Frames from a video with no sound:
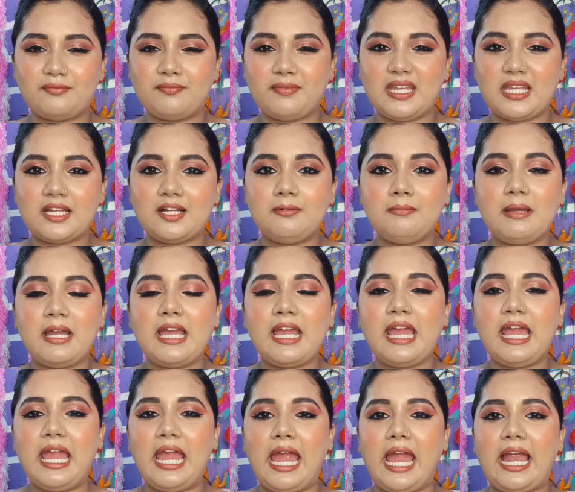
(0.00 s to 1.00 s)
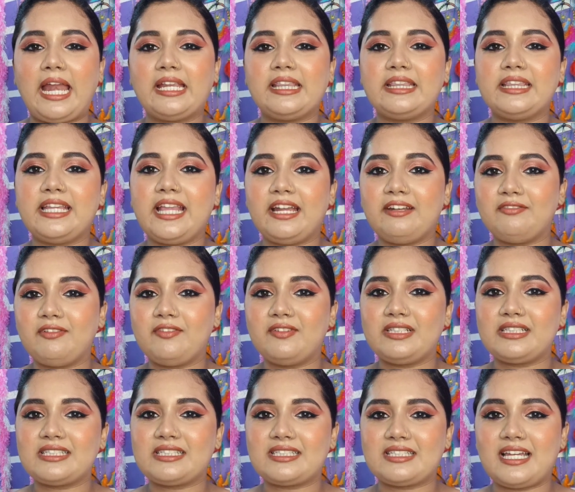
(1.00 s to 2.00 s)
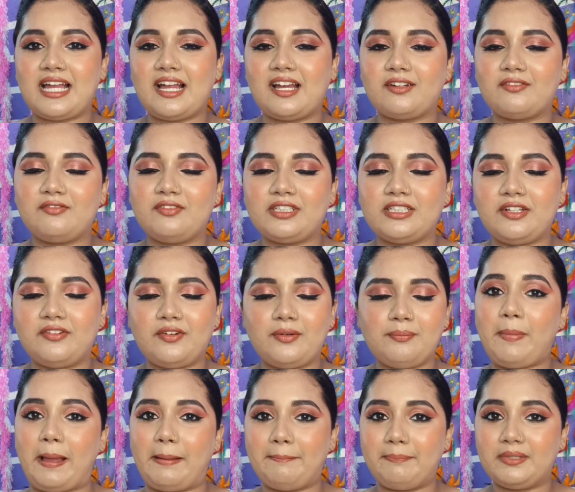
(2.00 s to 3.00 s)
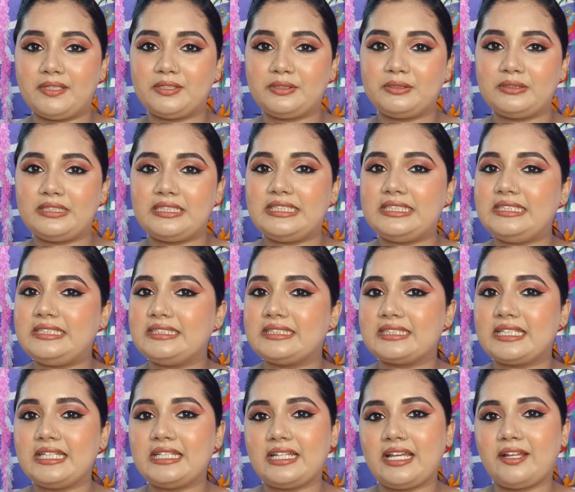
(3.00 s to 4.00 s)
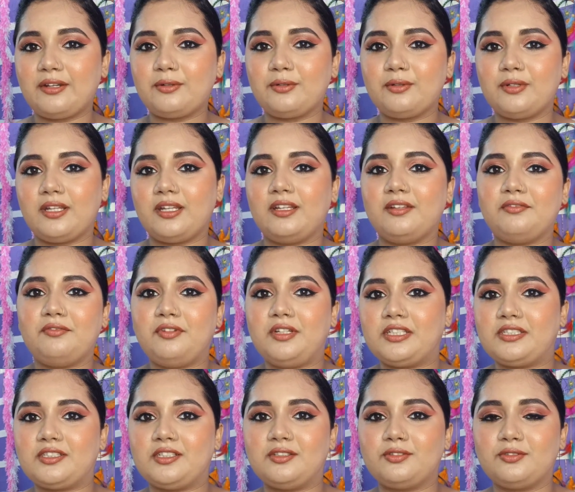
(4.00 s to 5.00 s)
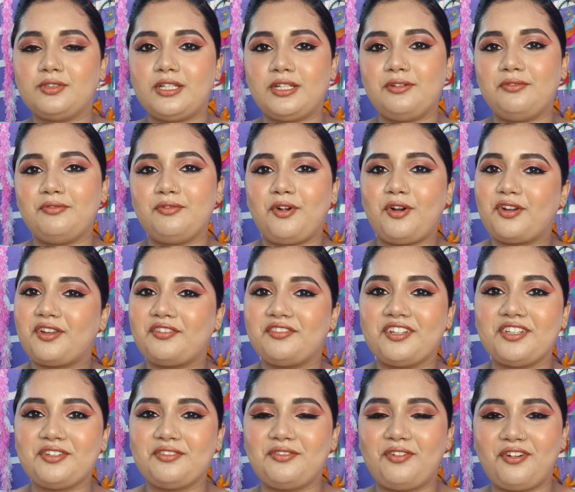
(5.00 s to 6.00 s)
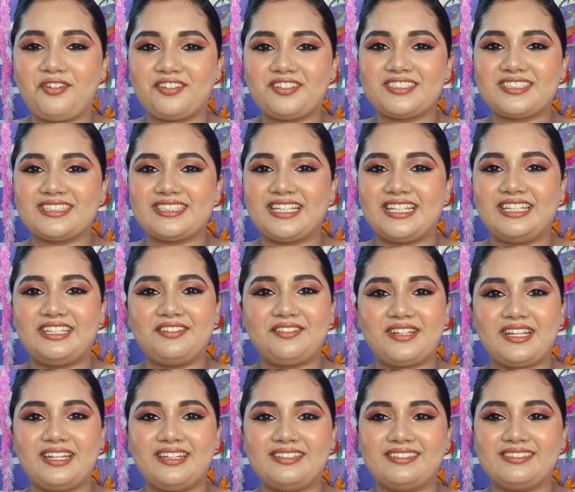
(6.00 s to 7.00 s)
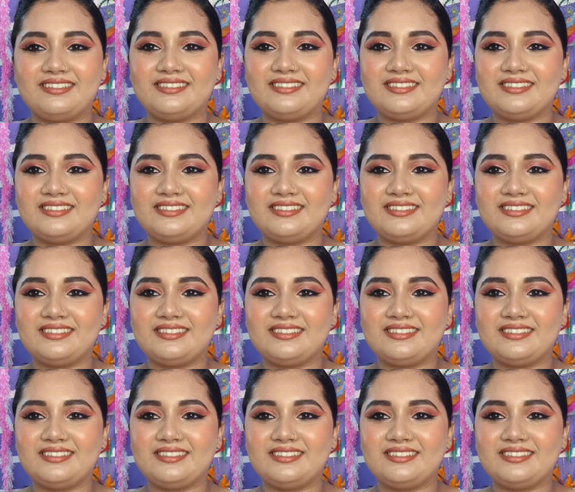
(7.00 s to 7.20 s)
makeup and then we will start with our pamper routine, skincare routine, facial routine, whatever you want to say, you can.